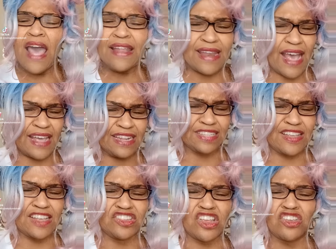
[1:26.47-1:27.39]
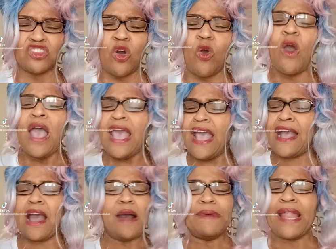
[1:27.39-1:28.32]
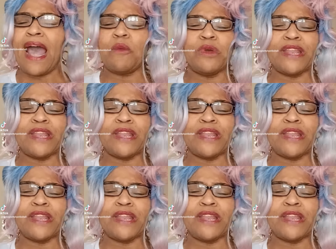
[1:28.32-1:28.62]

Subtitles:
96 years old, and coming out